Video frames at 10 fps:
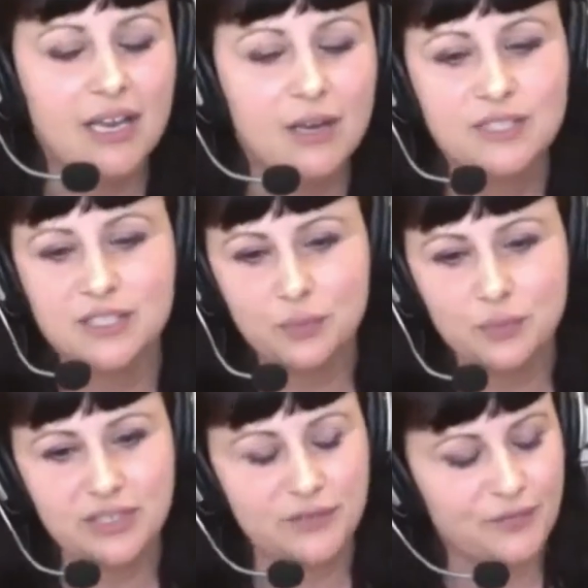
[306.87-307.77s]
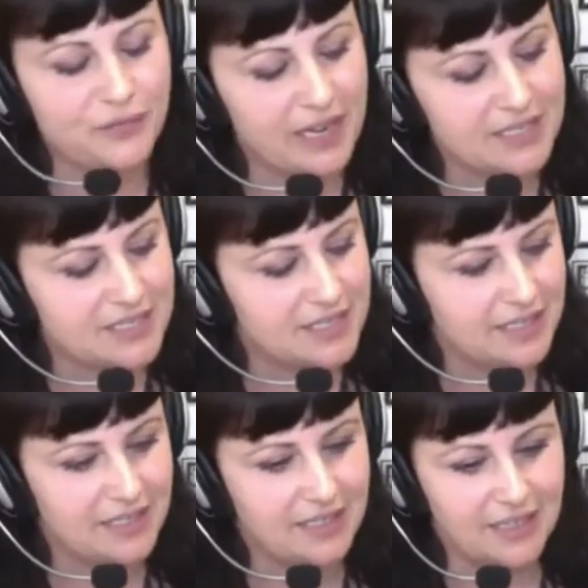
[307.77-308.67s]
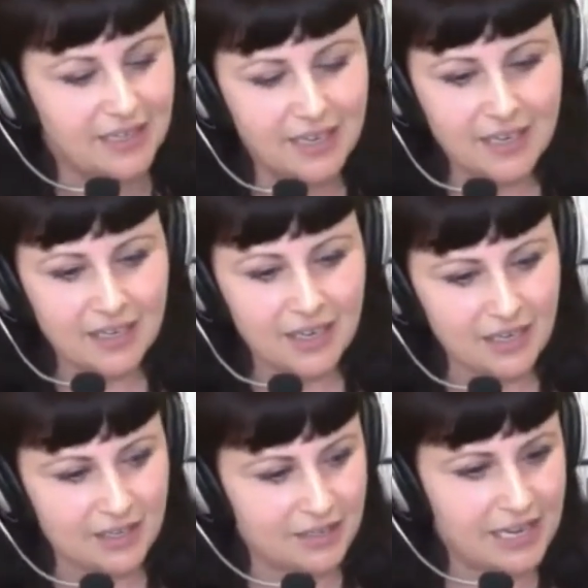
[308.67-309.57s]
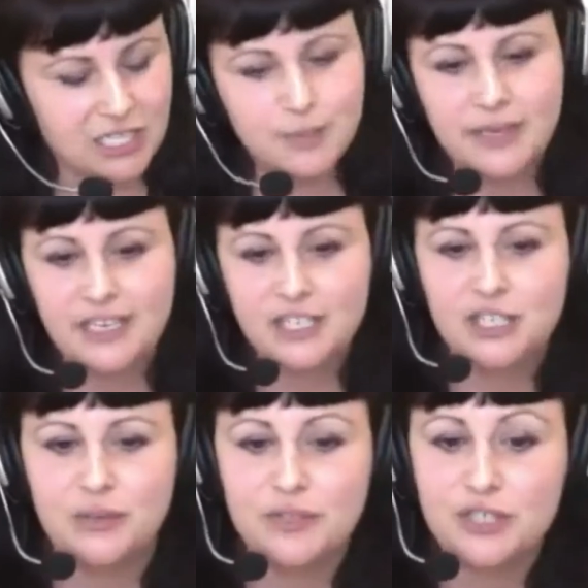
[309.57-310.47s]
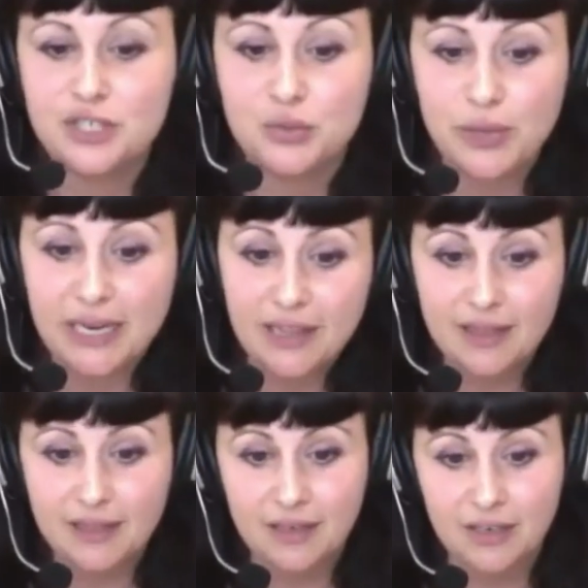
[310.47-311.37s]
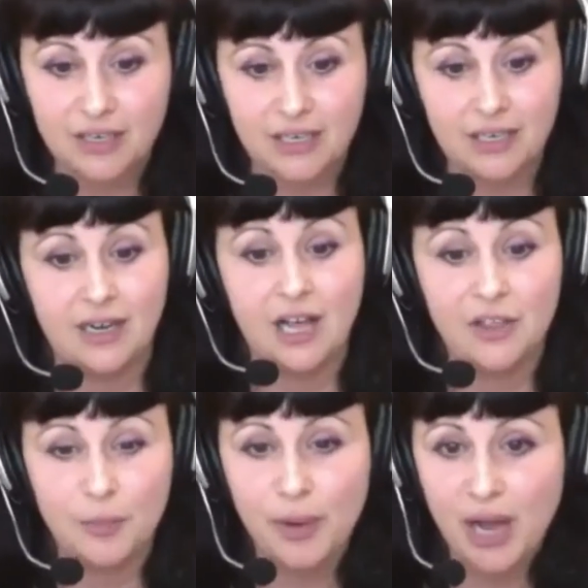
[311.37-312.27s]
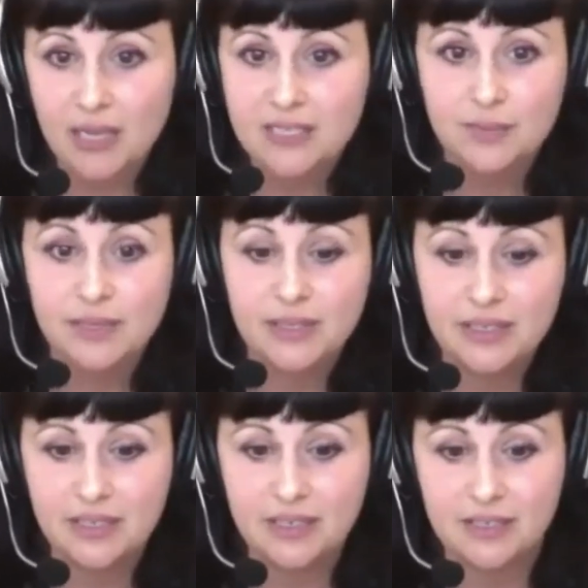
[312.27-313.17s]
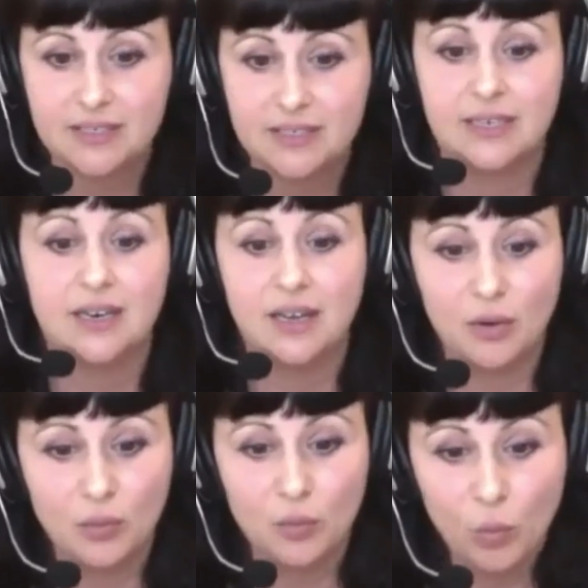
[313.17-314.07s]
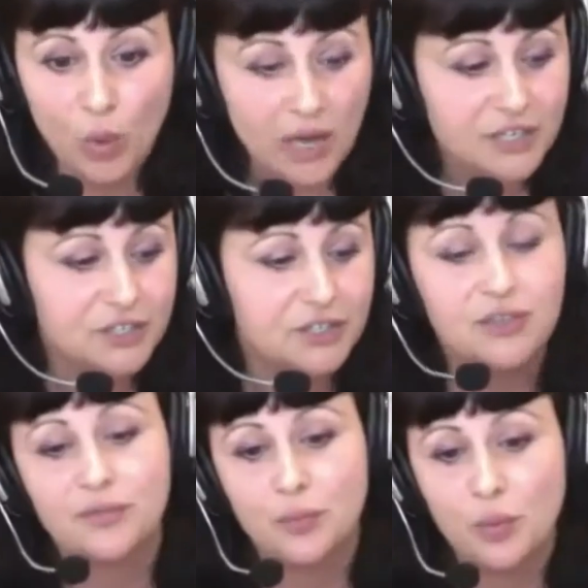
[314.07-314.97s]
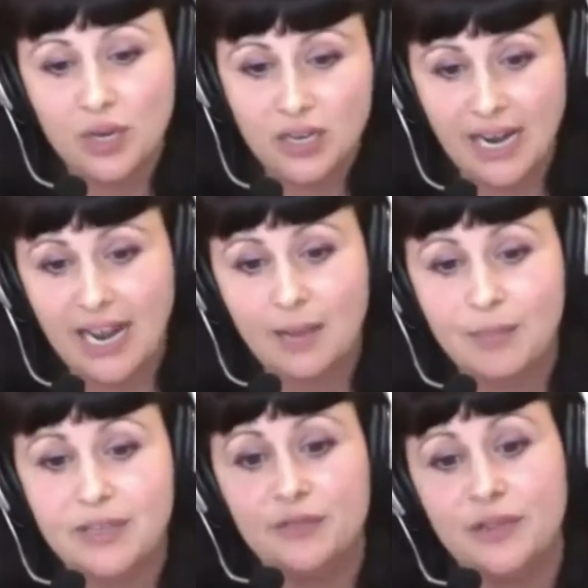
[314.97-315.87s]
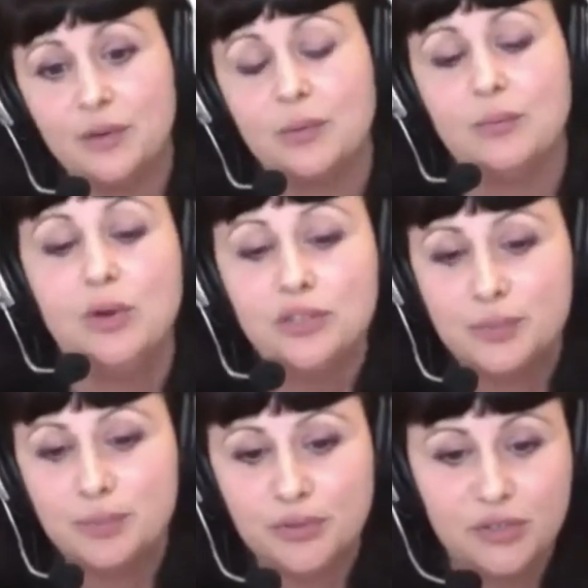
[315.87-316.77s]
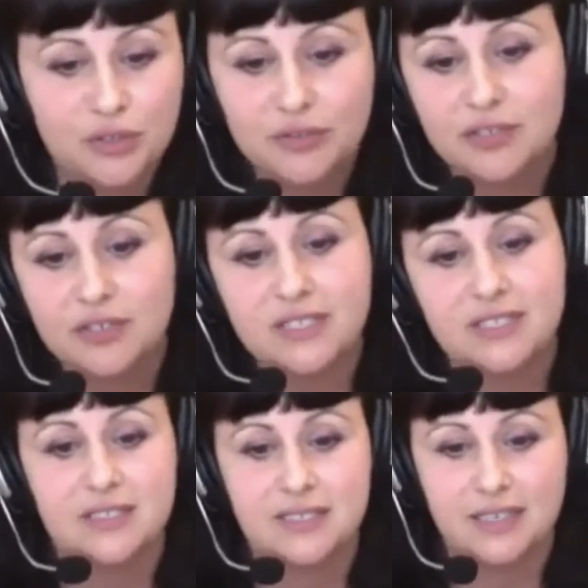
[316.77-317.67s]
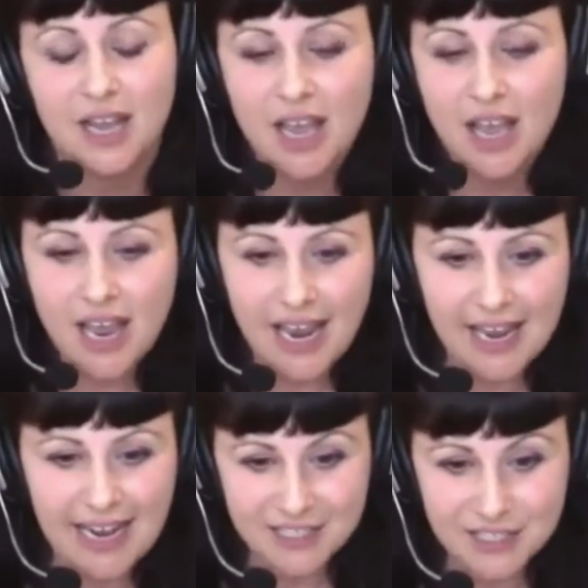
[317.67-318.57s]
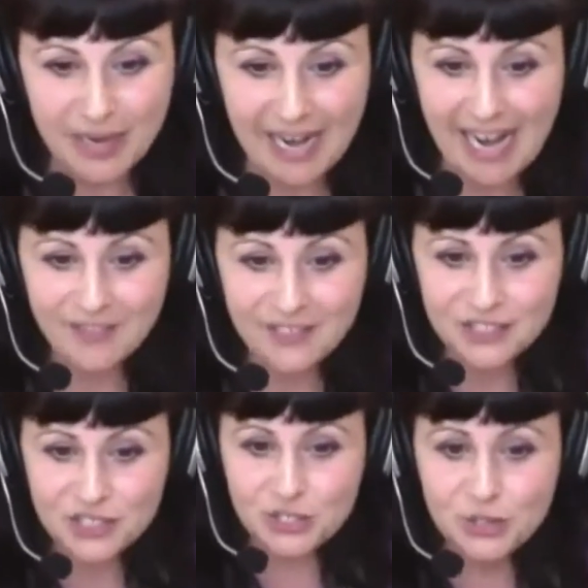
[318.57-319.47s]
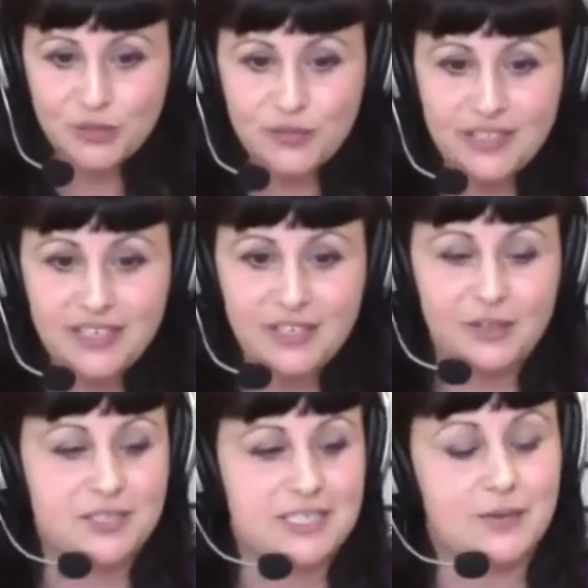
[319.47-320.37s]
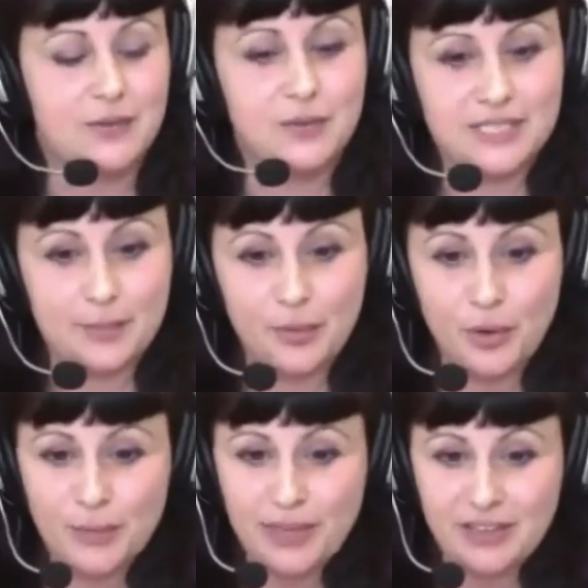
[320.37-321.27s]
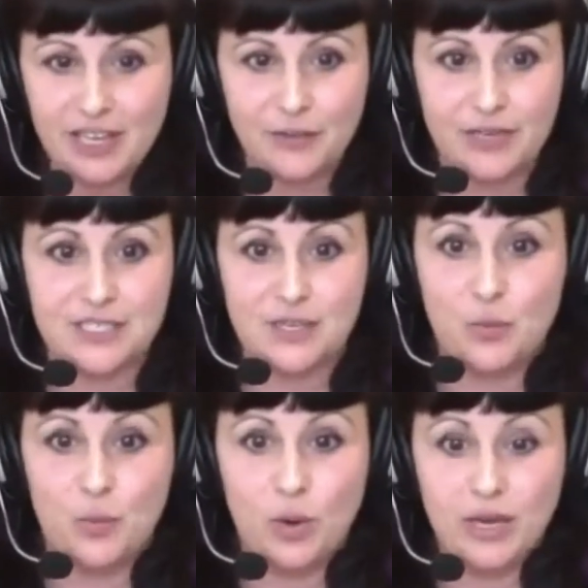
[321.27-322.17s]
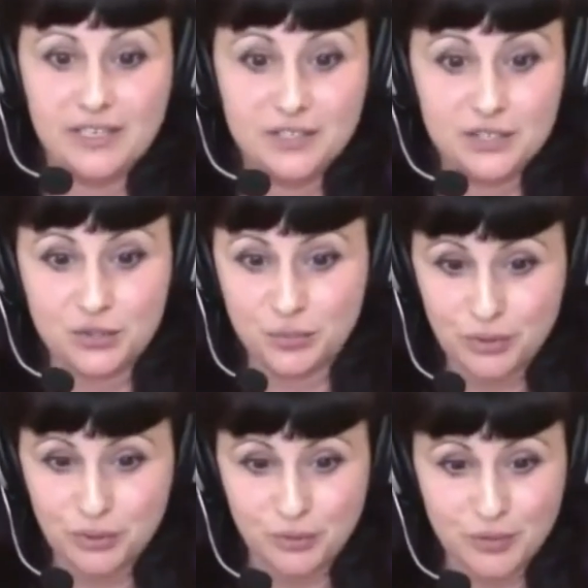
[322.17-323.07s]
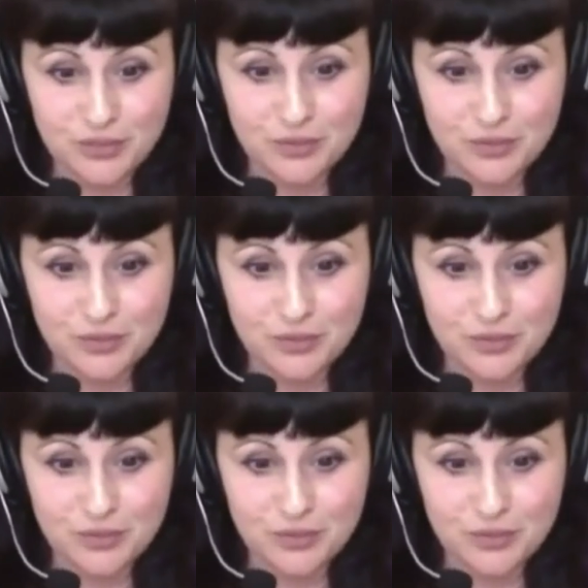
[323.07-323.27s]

It was this really fascinating uh, explanation of string theory and all the possibilities and, and wonder of what could happen if there were multiple universes and and, and so I had these two videos and I, it was at a point in my life where I was like, what is true?